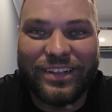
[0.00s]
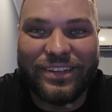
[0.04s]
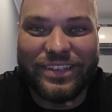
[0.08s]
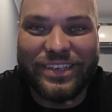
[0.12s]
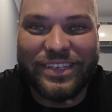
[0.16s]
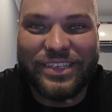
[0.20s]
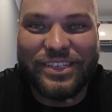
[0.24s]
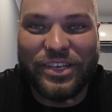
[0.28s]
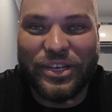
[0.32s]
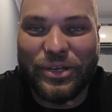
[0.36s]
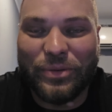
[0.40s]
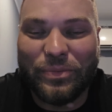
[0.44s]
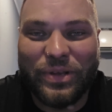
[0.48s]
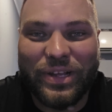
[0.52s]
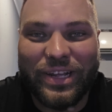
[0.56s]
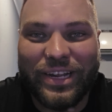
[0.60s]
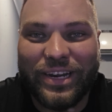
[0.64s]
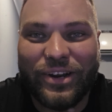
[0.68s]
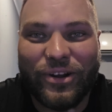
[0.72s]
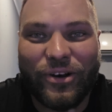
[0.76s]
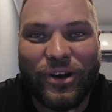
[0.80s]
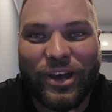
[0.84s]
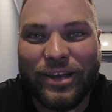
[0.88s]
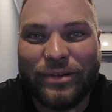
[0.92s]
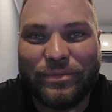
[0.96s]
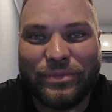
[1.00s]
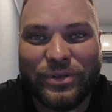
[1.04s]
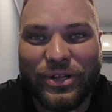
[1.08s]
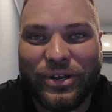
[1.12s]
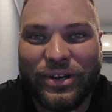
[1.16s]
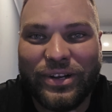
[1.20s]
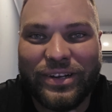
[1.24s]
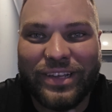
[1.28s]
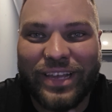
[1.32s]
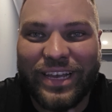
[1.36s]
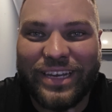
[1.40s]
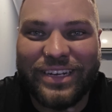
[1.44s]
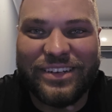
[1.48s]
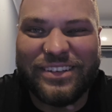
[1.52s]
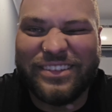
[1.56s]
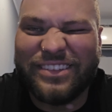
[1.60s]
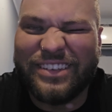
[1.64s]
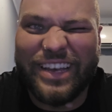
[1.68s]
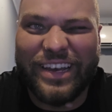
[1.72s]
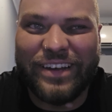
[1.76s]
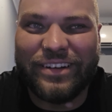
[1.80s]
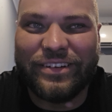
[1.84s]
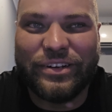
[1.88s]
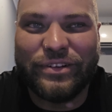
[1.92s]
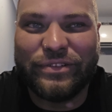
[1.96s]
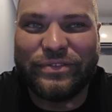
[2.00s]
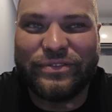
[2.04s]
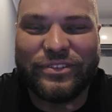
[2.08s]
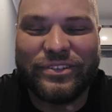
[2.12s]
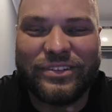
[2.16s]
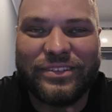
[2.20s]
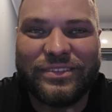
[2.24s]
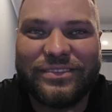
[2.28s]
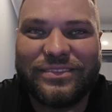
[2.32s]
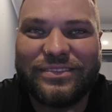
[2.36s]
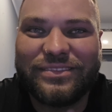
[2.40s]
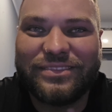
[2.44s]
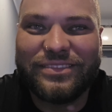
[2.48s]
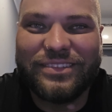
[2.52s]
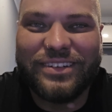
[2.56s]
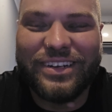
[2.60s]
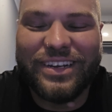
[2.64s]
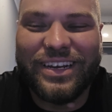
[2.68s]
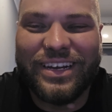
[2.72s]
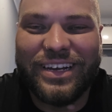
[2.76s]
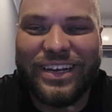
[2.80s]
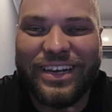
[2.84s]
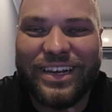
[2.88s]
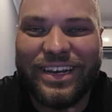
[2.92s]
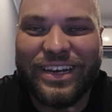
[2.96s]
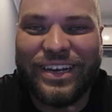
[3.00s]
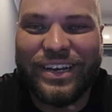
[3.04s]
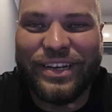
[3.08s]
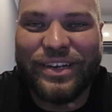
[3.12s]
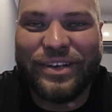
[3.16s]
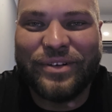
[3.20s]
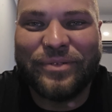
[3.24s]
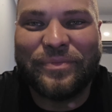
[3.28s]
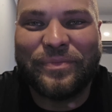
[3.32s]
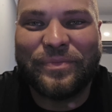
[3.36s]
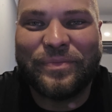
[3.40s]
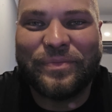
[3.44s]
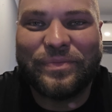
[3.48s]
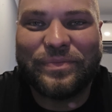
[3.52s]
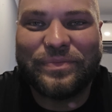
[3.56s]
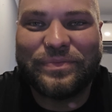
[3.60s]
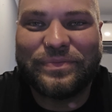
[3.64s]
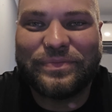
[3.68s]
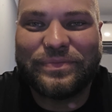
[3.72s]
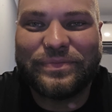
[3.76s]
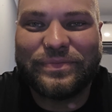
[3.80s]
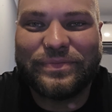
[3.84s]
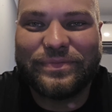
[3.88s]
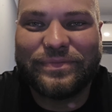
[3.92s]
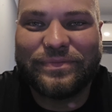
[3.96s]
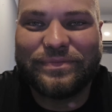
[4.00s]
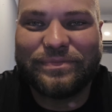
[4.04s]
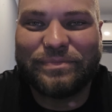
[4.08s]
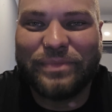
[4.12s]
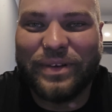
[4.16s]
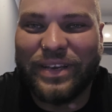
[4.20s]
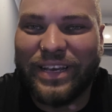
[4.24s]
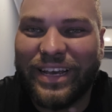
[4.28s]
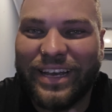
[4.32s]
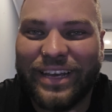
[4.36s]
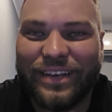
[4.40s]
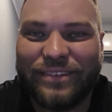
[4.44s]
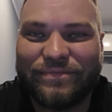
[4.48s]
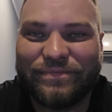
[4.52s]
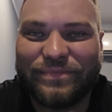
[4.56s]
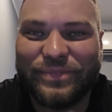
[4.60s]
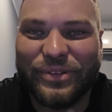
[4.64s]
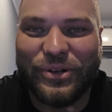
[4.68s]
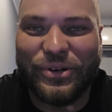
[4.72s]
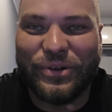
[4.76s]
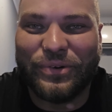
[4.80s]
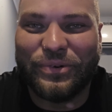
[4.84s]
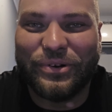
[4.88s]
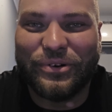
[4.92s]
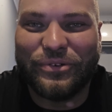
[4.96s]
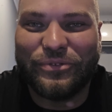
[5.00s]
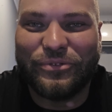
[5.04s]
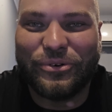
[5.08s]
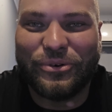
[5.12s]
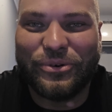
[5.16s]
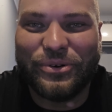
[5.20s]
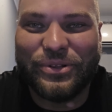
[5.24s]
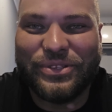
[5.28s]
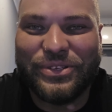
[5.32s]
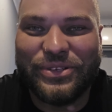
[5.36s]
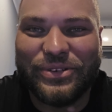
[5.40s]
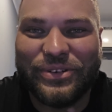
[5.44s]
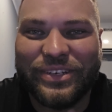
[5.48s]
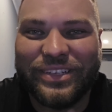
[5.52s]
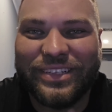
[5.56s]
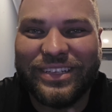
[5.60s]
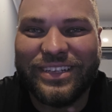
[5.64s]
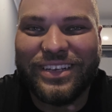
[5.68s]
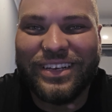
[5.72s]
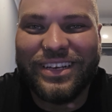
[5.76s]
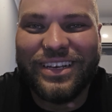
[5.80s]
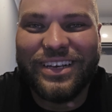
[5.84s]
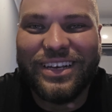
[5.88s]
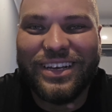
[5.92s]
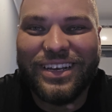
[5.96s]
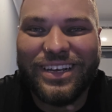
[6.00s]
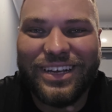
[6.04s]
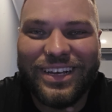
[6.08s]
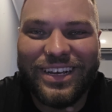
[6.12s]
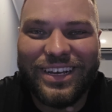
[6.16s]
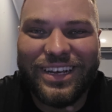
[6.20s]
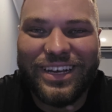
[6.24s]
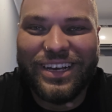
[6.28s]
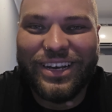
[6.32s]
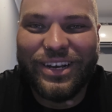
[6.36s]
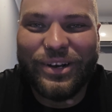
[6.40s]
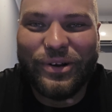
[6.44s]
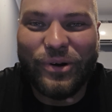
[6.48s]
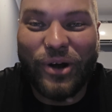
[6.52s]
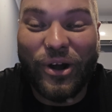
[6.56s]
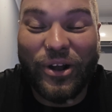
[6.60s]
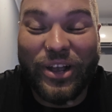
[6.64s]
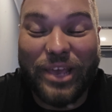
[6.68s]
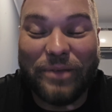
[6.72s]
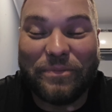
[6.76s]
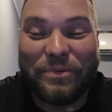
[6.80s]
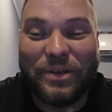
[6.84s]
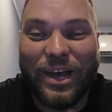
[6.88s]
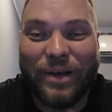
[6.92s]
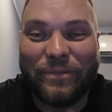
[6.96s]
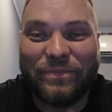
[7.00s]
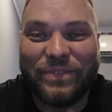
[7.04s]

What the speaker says: this thing being an iron block, they just sound different. But yeah, looking real forward to it. I'll keep you